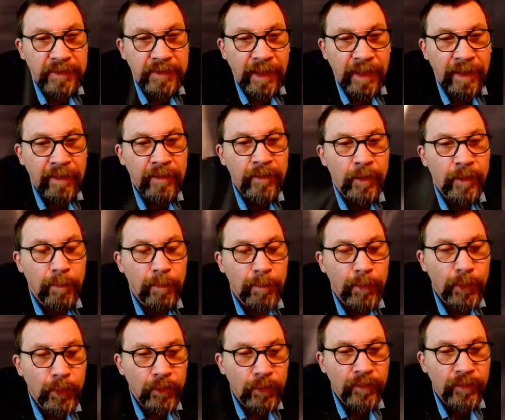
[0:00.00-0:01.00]
tend to
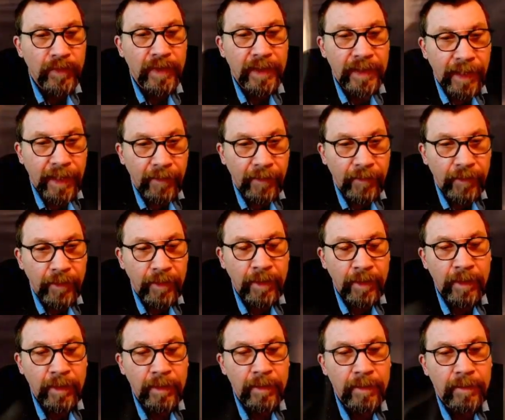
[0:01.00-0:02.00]
move together,
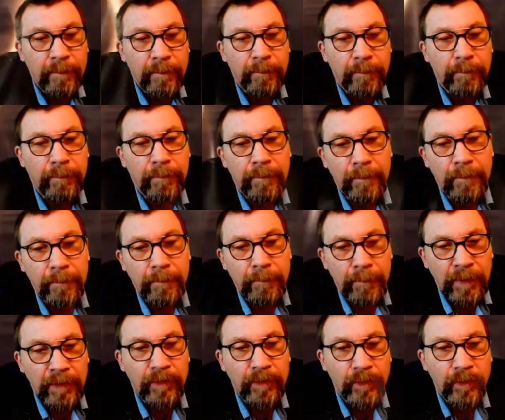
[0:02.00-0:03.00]

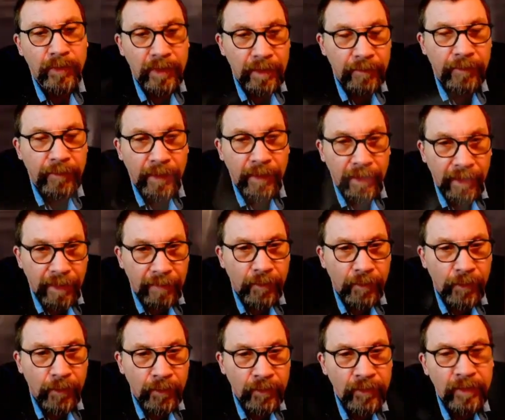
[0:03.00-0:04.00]
but to different
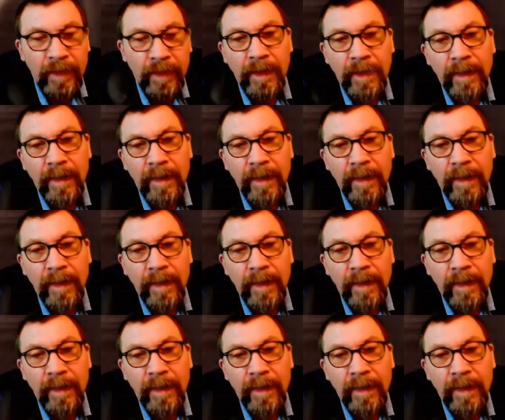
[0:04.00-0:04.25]
levels.